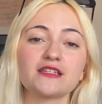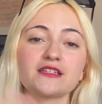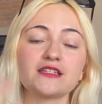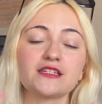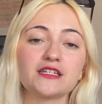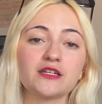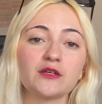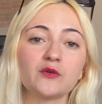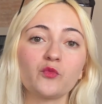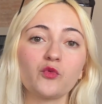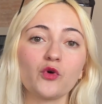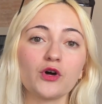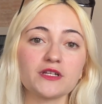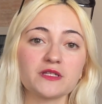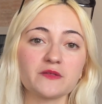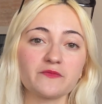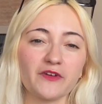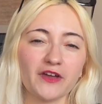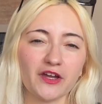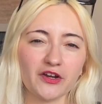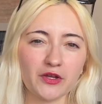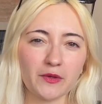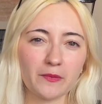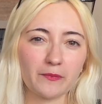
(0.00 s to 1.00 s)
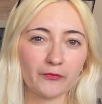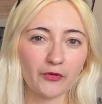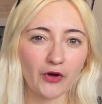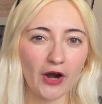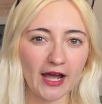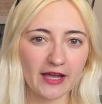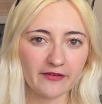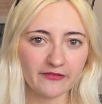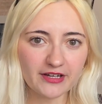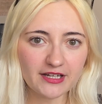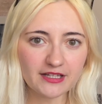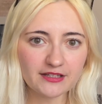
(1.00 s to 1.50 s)
she was very
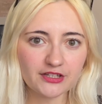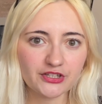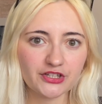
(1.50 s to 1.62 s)
private.